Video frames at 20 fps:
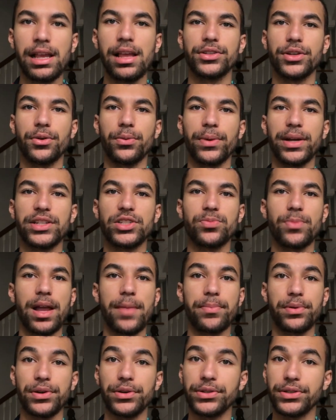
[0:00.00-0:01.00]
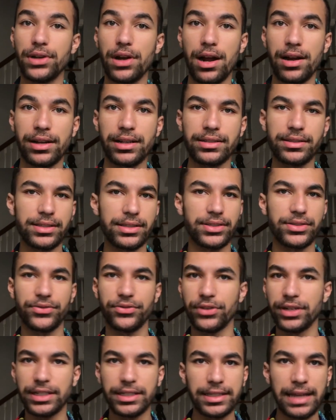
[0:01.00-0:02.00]
to which my producer audience is
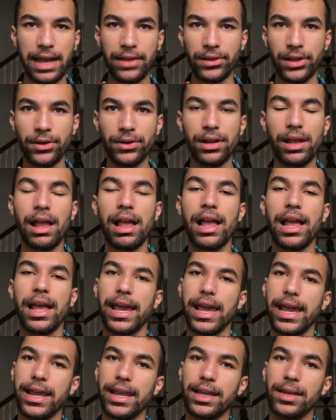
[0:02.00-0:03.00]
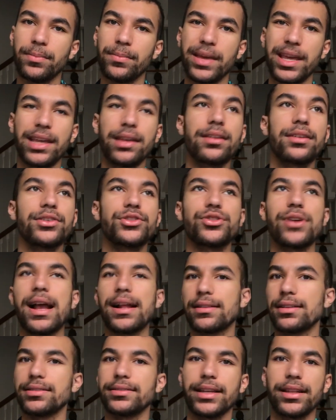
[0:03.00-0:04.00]
free to download and make a
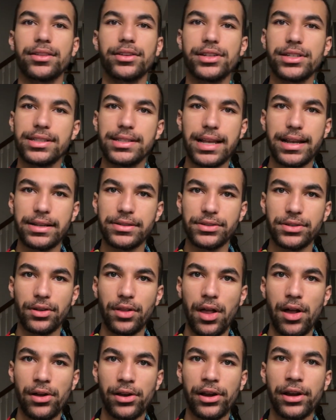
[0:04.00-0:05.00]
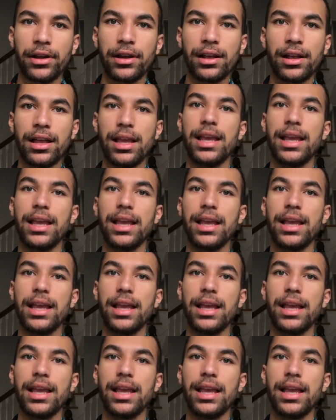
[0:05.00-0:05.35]
track that's like 30 seconds or longer.